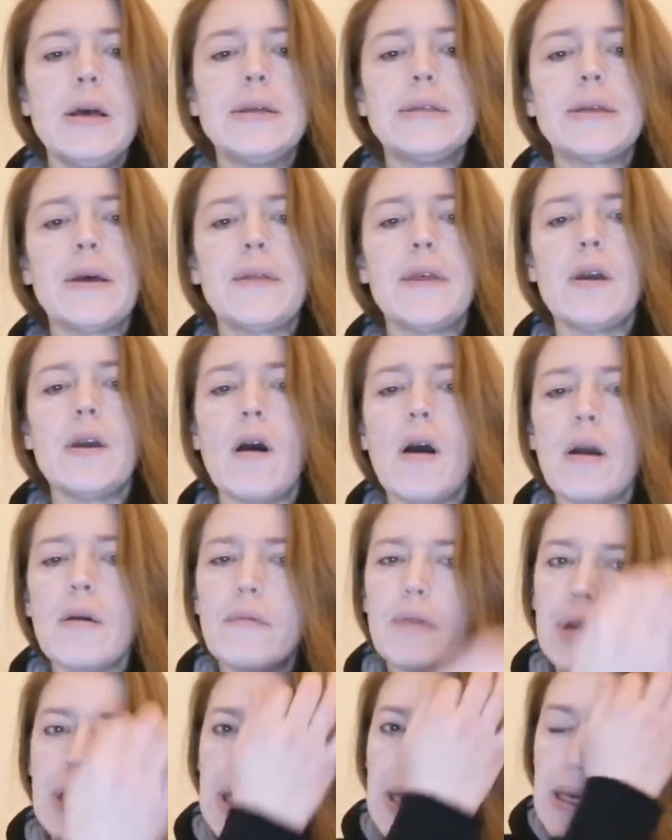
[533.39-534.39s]
So the
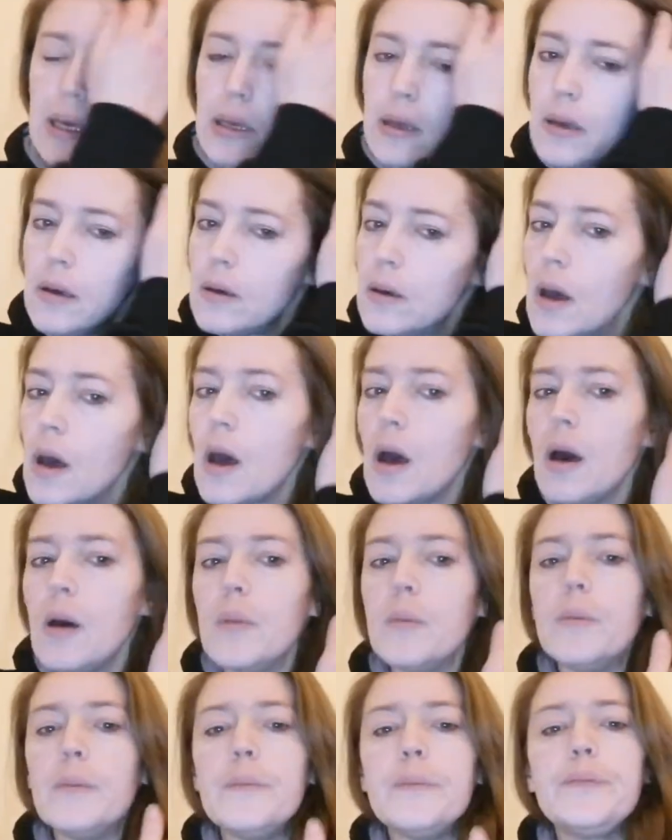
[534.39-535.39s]
irony um,